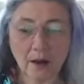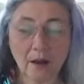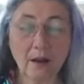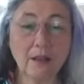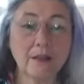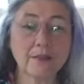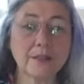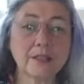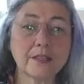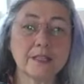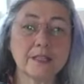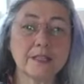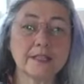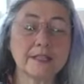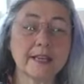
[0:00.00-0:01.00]
all of the
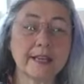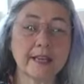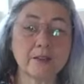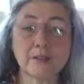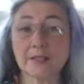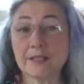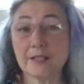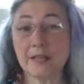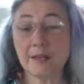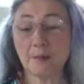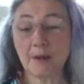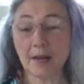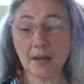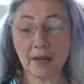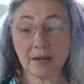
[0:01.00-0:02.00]
things I have to say
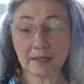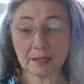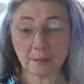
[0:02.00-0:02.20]
about hot